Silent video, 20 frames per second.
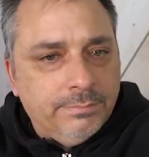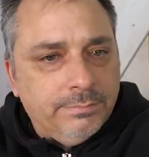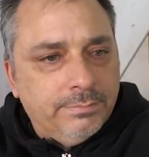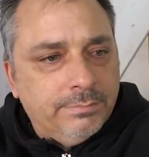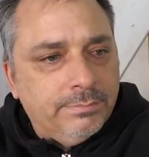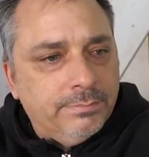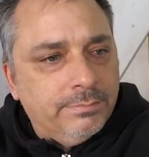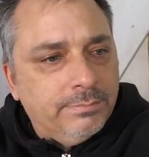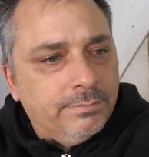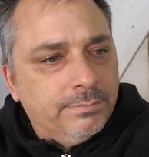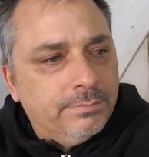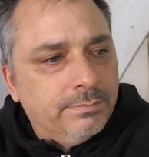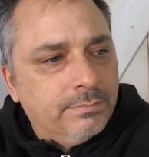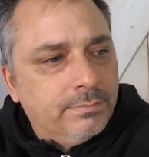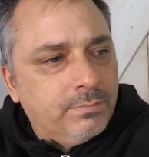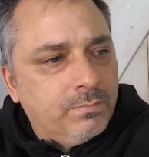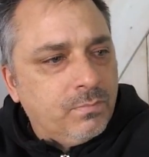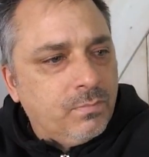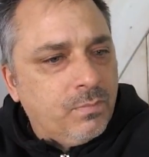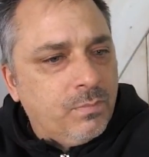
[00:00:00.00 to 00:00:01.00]

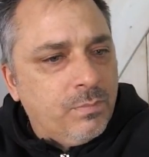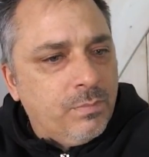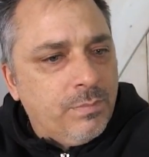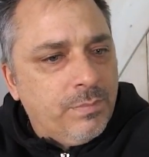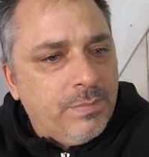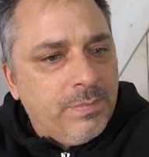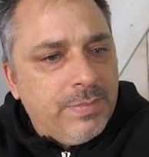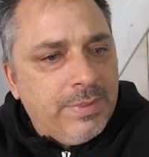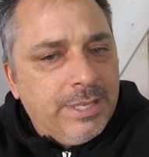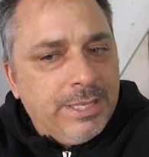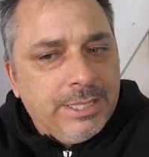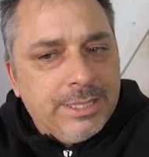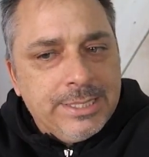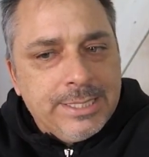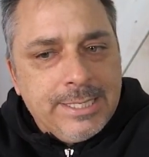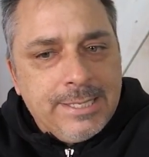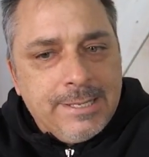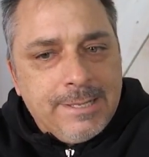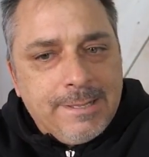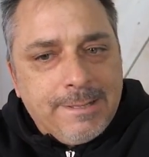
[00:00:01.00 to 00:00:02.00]

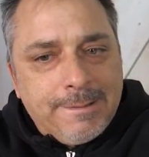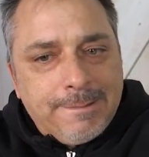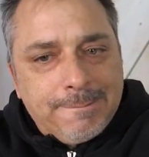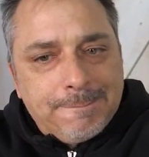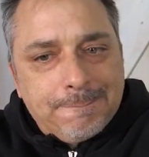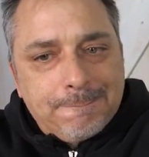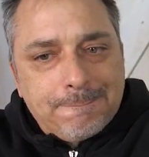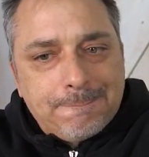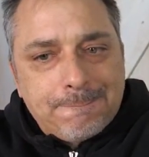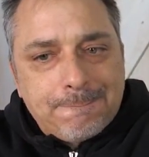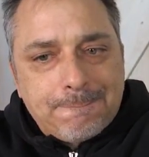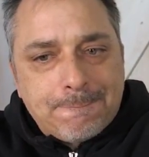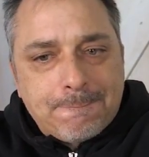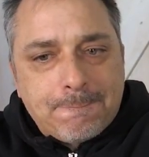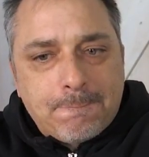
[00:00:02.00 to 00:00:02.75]
This person isn't speaking.